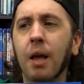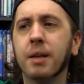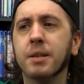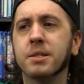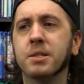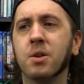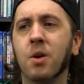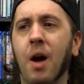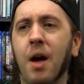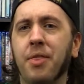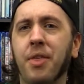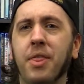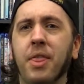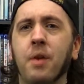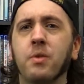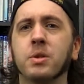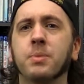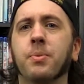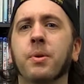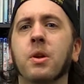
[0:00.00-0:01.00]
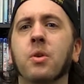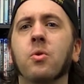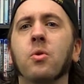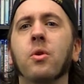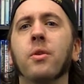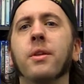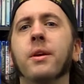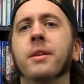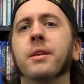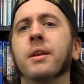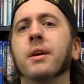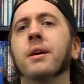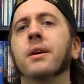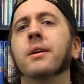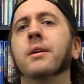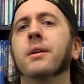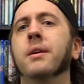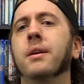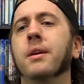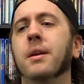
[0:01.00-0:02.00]
So I thought that was pretty cool
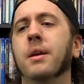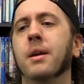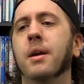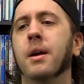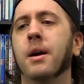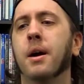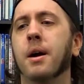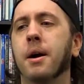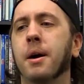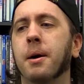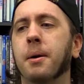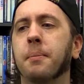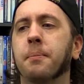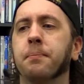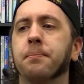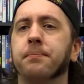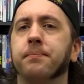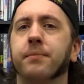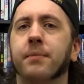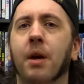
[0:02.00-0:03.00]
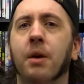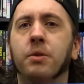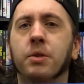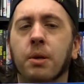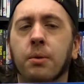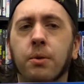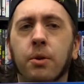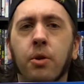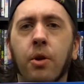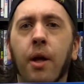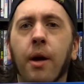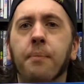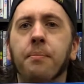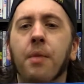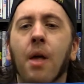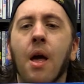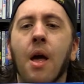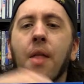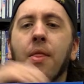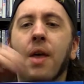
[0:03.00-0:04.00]
that I was able to do that.
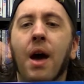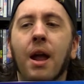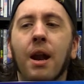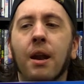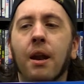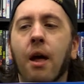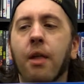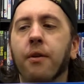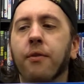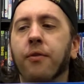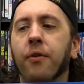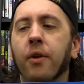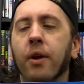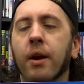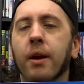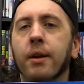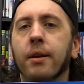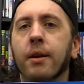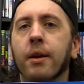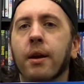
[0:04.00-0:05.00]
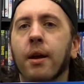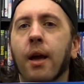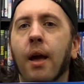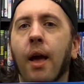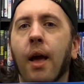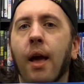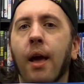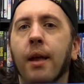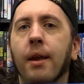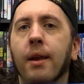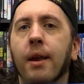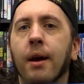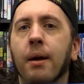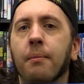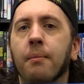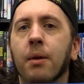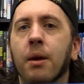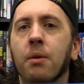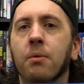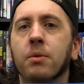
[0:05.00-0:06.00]
Now, I had another friend,
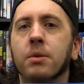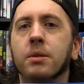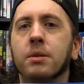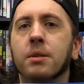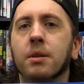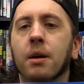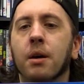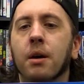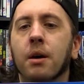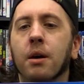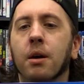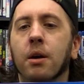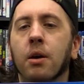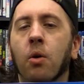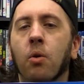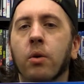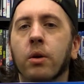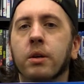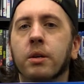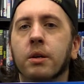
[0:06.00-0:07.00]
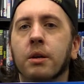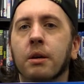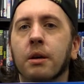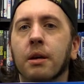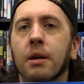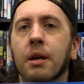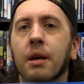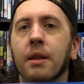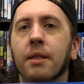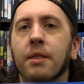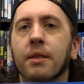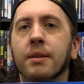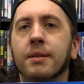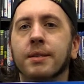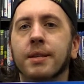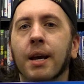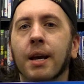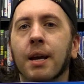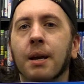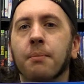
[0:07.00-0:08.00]
and he was going to get the
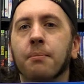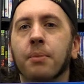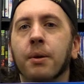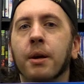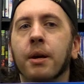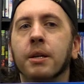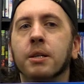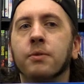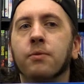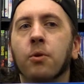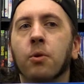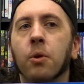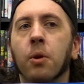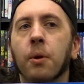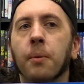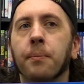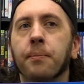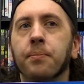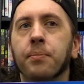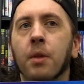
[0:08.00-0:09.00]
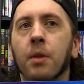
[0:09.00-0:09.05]
second PS4